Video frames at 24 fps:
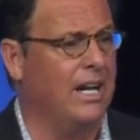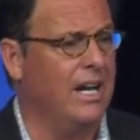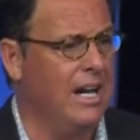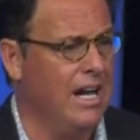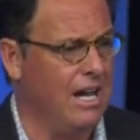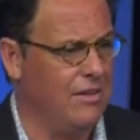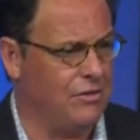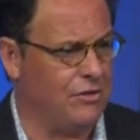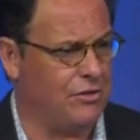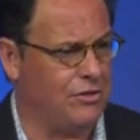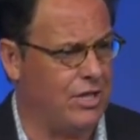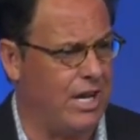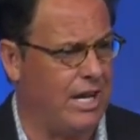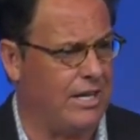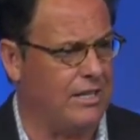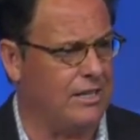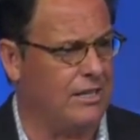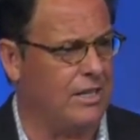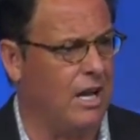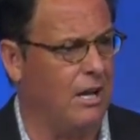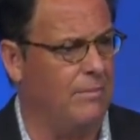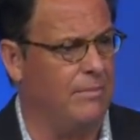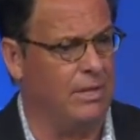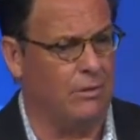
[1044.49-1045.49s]
at the second
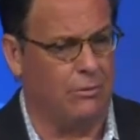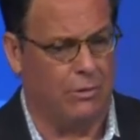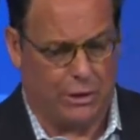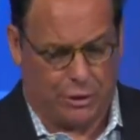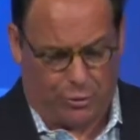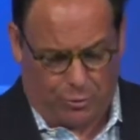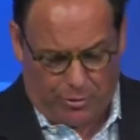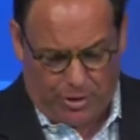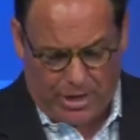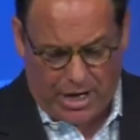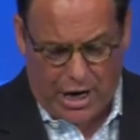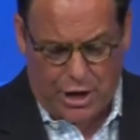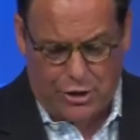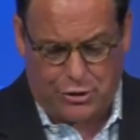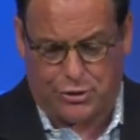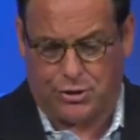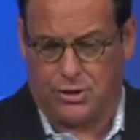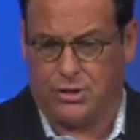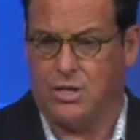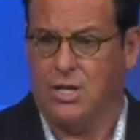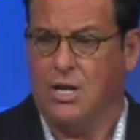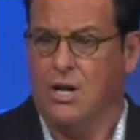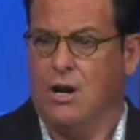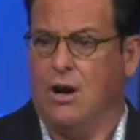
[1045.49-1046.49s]
coming when
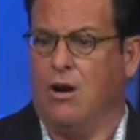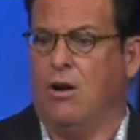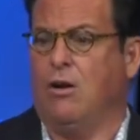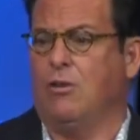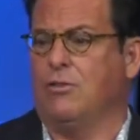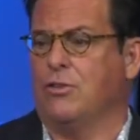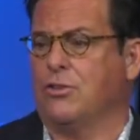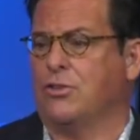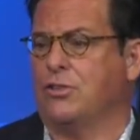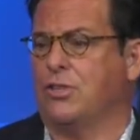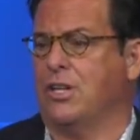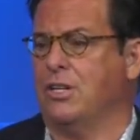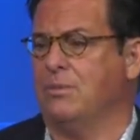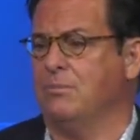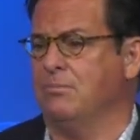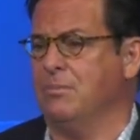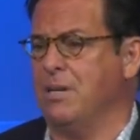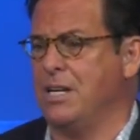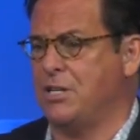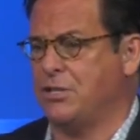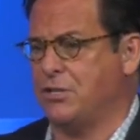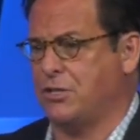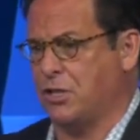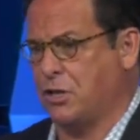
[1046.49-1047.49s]
creation all of a sudden
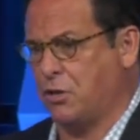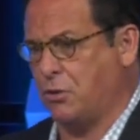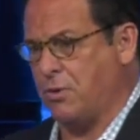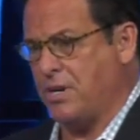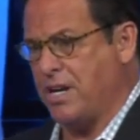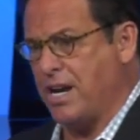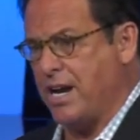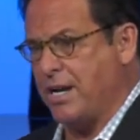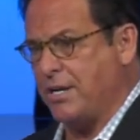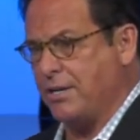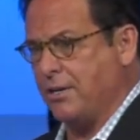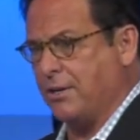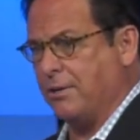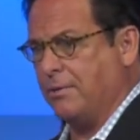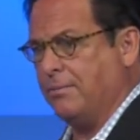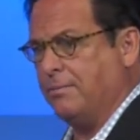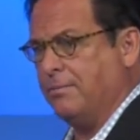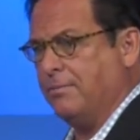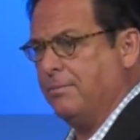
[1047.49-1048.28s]
meets the Creator.